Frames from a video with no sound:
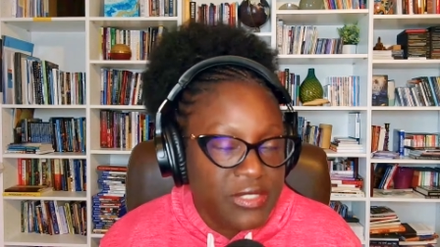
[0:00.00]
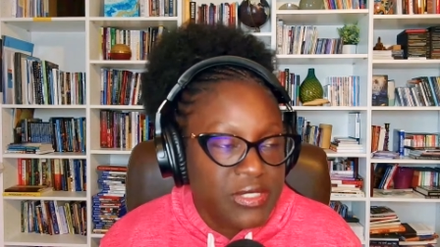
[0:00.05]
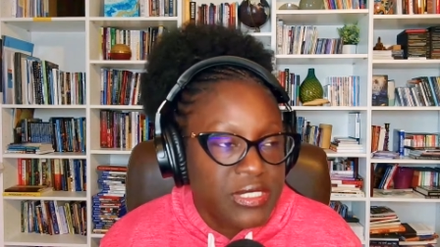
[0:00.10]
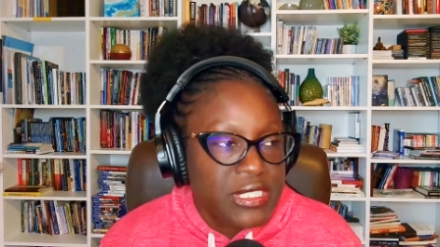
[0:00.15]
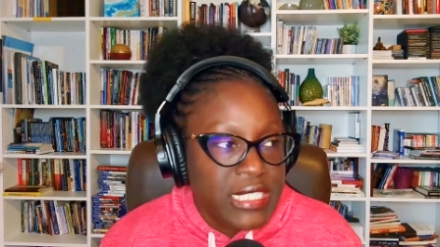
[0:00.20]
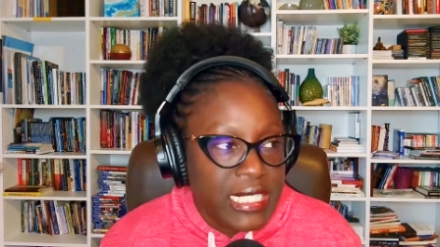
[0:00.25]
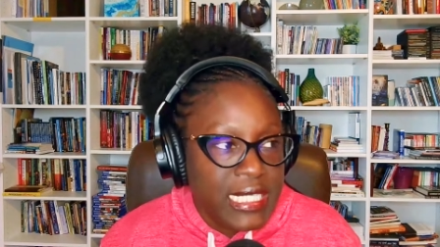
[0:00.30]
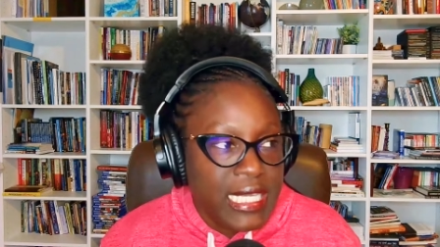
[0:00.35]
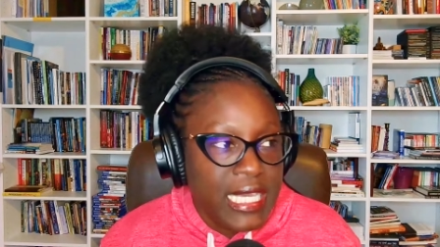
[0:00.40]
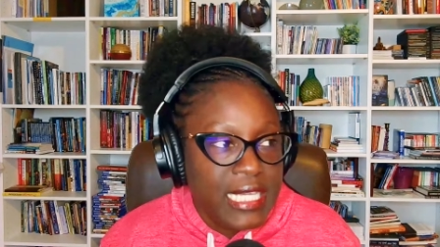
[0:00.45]
You
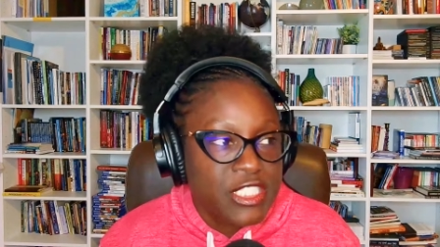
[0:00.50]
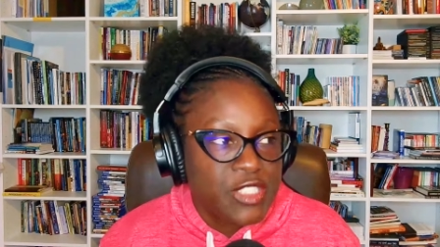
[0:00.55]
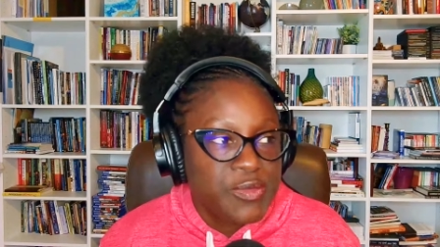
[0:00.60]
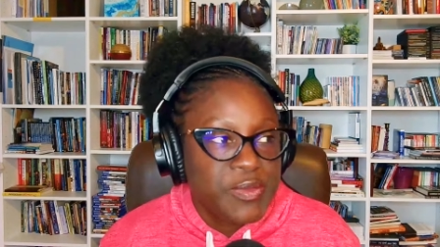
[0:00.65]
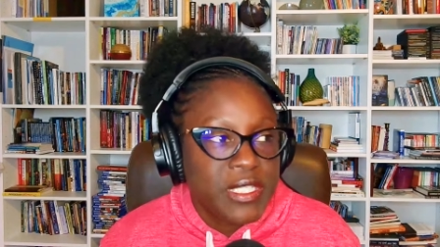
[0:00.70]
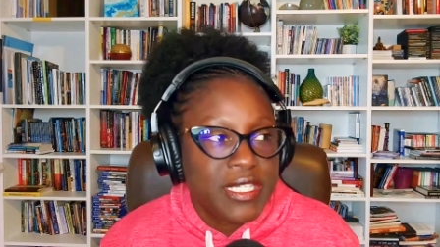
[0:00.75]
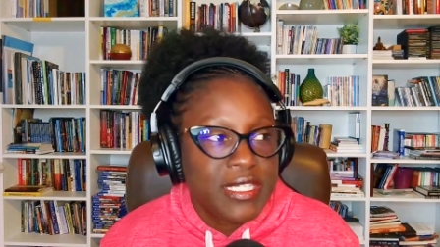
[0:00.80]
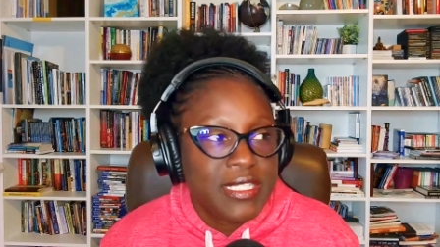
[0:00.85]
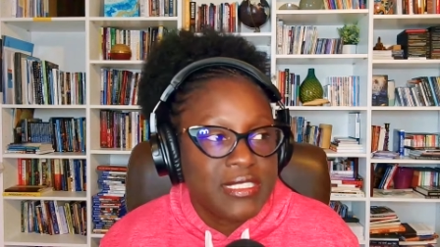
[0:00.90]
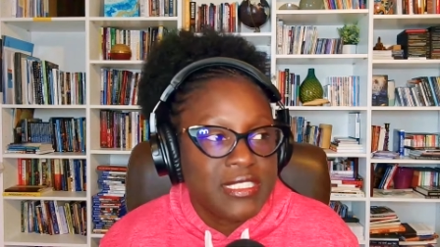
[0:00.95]
say yes
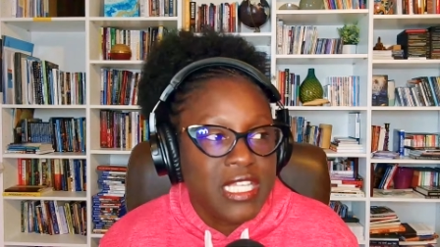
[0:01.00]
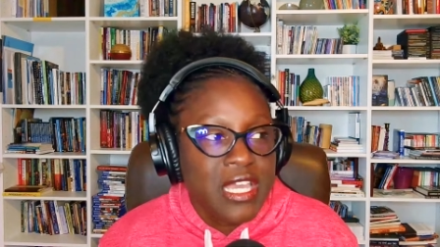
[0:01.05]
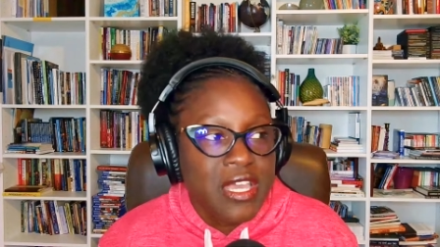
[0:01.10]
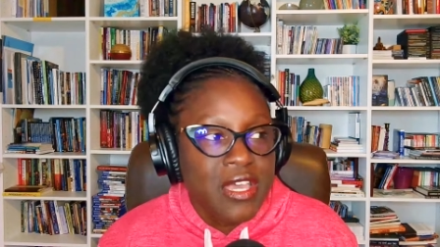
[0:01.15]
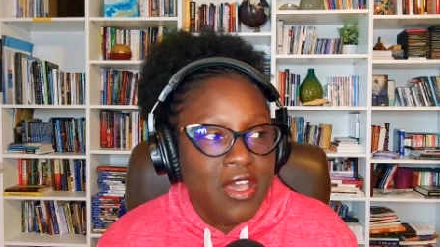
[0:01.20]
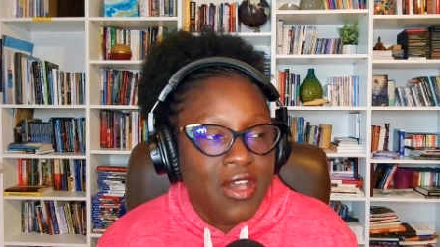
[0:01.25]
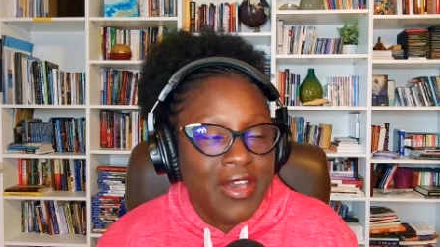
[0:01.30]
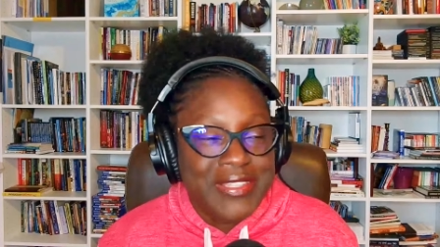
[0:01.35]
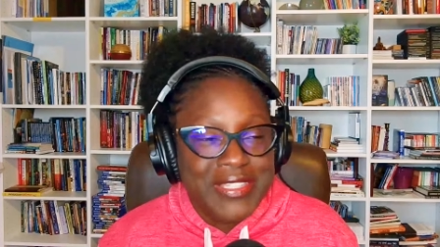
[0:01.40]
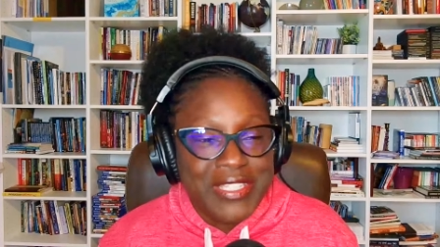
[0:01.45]
because
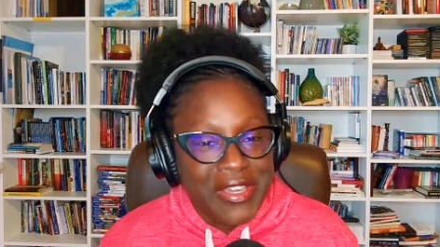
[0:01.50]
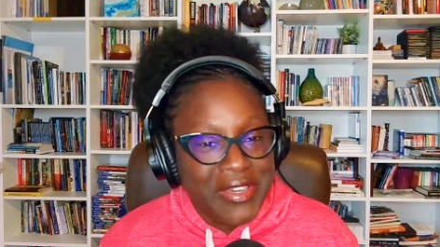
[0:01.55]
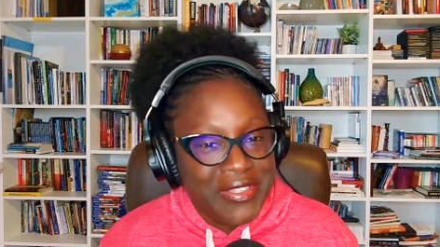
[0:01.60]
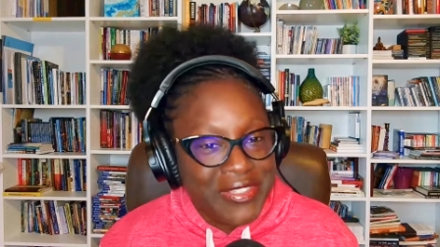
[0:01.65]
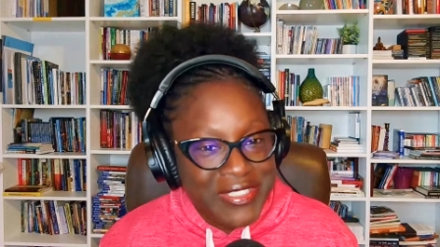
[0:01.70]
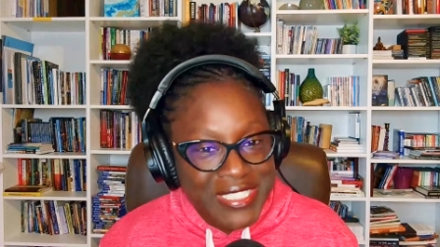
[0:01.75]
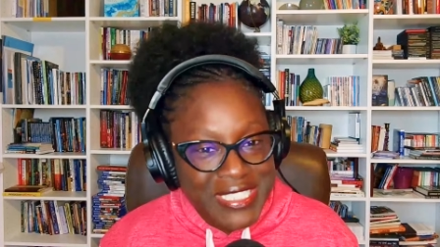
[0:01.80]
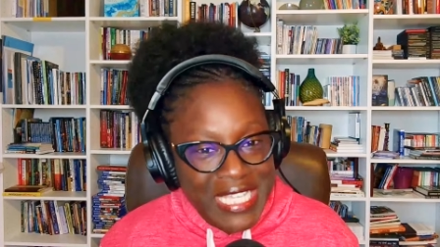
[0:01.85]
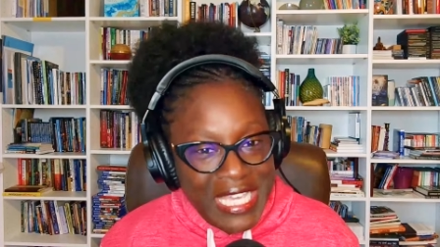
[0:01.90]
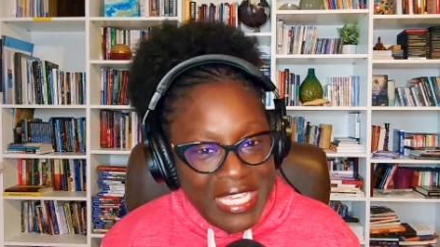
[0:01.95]
on the
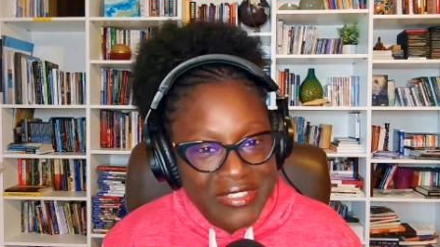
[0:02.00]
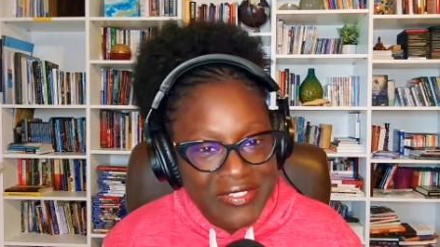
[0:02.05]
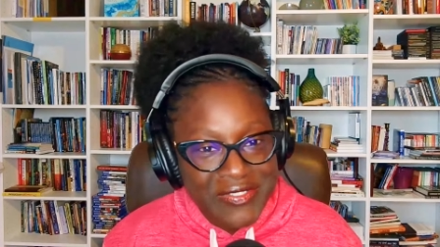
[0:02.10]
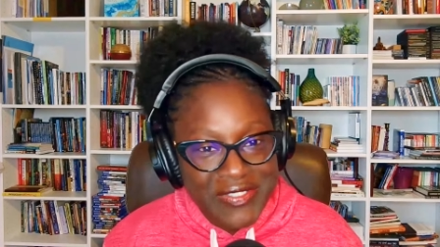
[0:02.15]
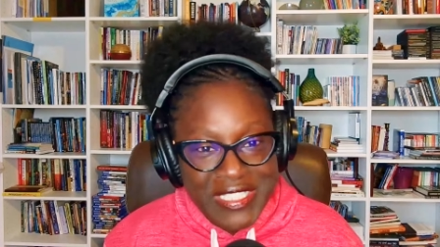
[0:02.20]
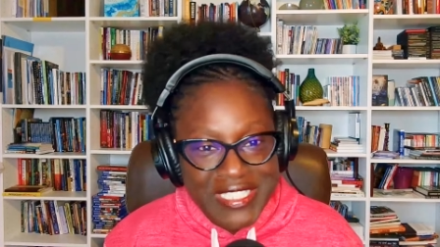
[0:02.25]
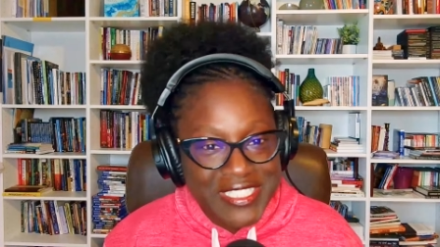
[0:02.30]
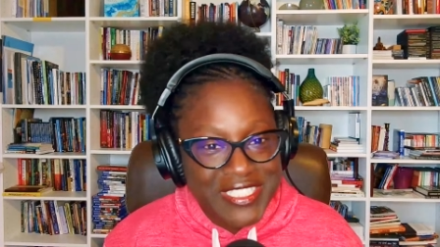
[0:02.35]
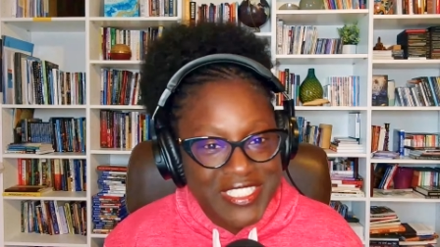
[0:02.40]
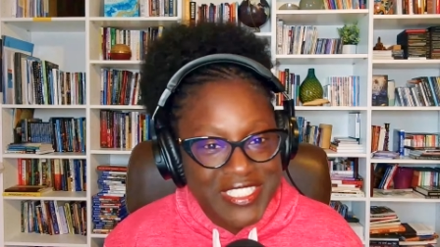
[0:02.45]
other side of
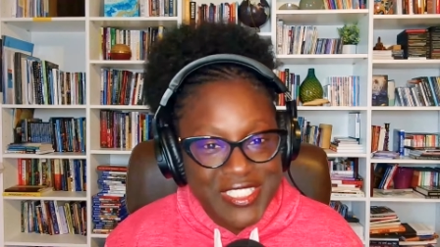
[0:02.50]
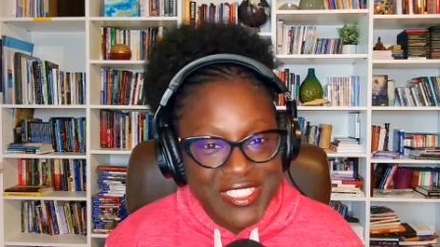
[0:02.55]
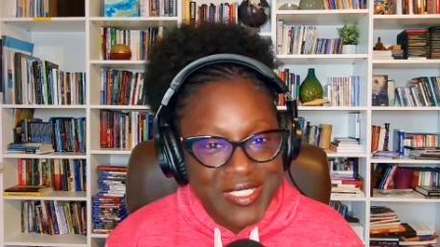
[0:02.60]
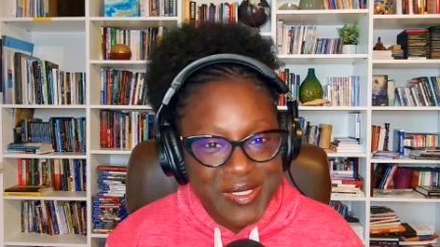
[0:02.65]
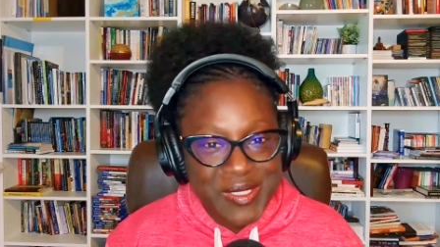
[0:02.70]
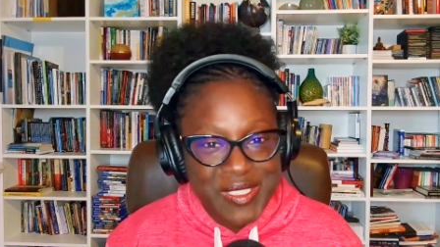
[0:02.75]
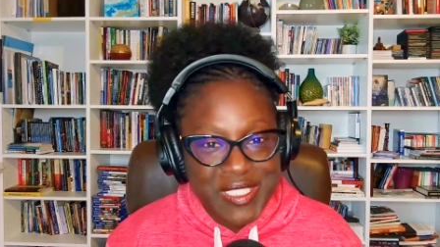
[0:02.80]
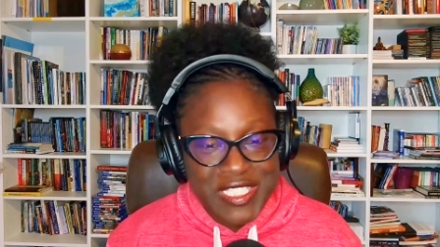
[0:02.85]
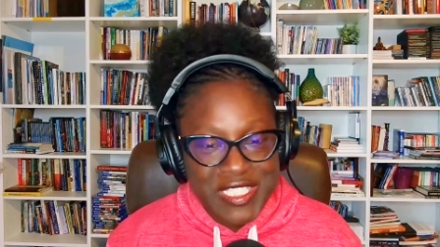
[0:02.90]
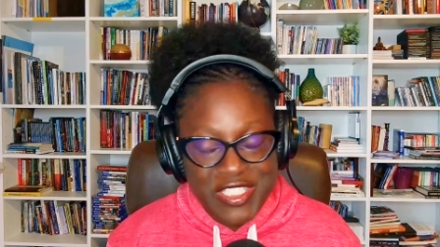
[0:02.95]
it, it's
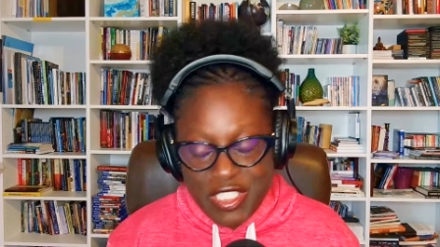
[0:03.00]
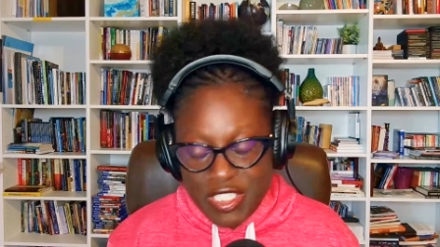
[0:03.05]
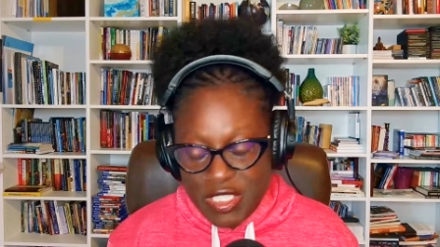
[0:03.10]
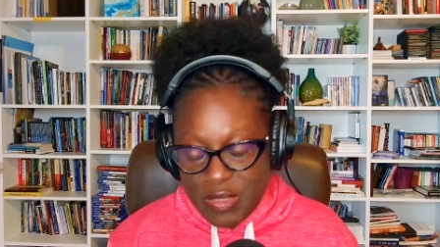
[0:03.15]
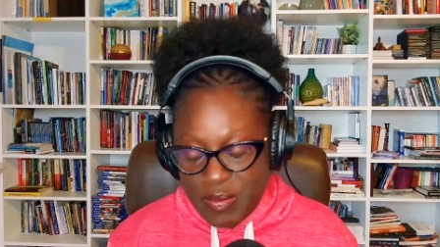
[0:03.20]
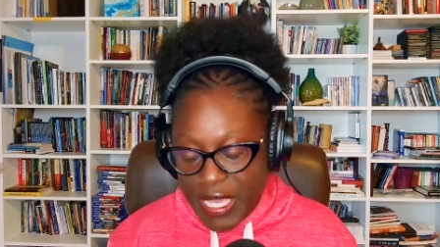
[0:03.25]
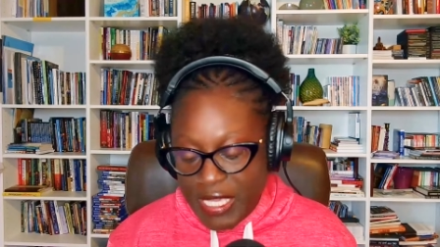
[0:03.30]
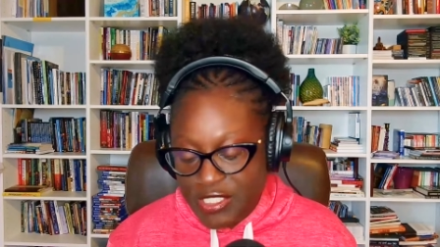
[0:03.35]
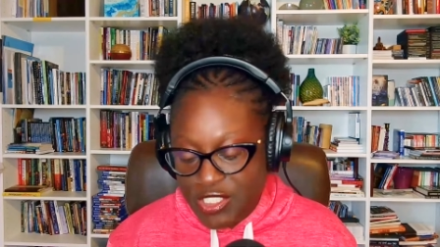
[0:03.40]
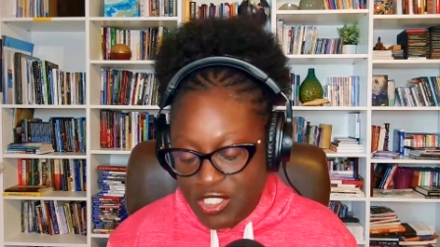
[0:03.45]
just
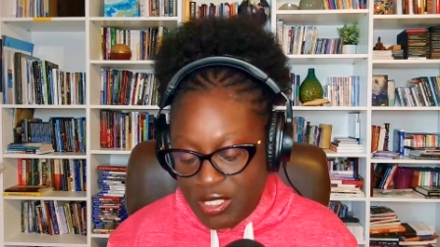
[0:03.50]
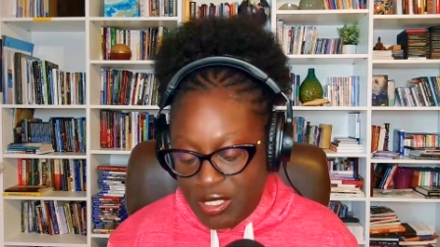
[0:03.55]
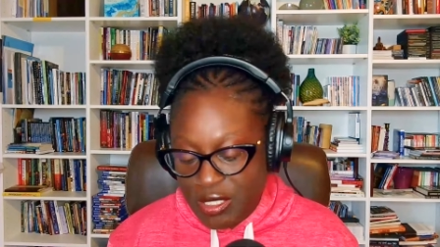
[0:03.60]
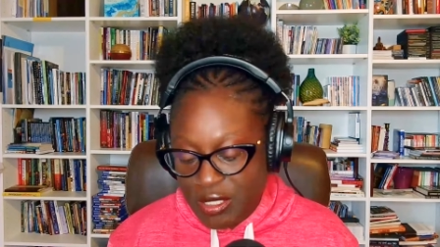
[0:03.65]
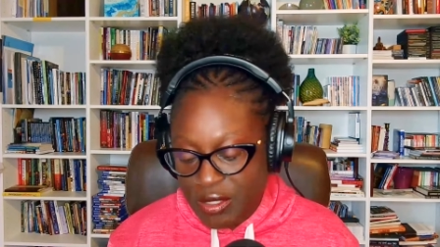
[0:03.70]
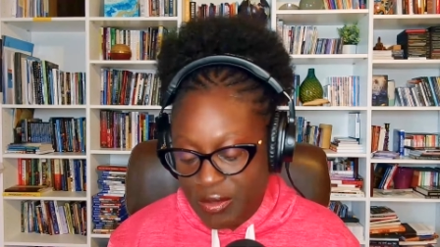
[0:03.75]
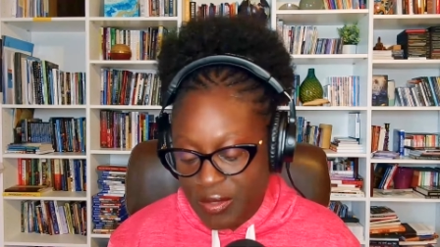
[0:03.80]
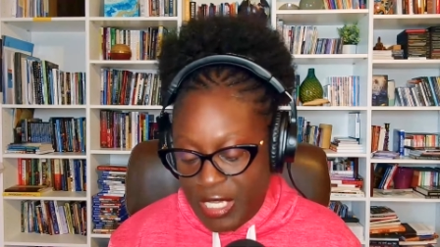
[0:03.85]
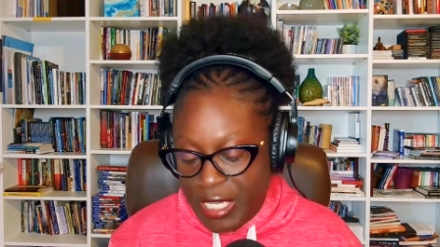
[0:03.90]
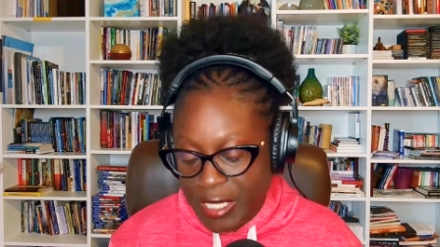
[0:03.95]
magic.
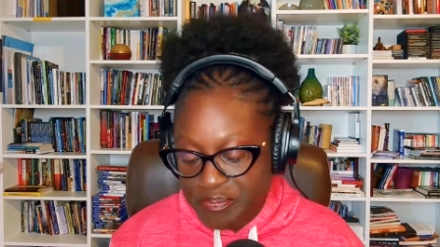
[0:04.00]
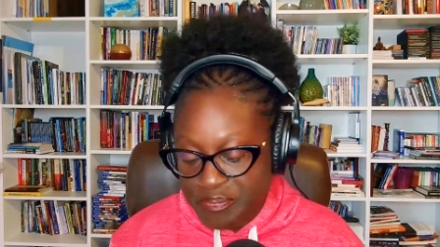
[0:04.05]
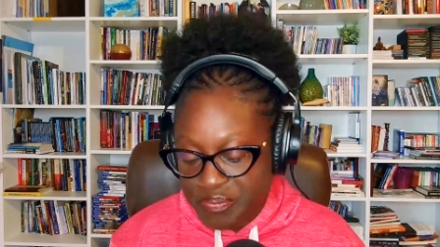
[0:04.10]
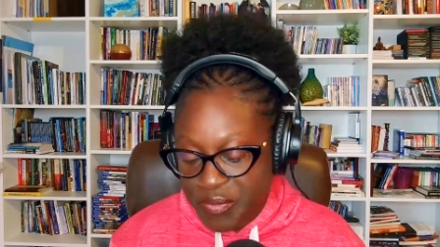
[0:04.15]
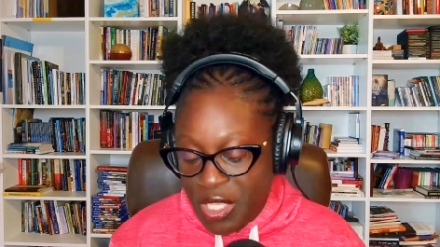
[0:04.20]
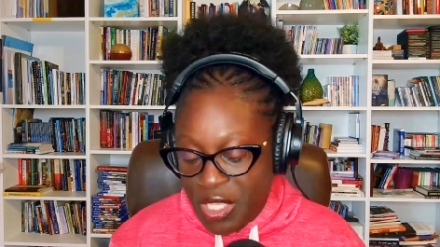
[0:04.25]
Okay.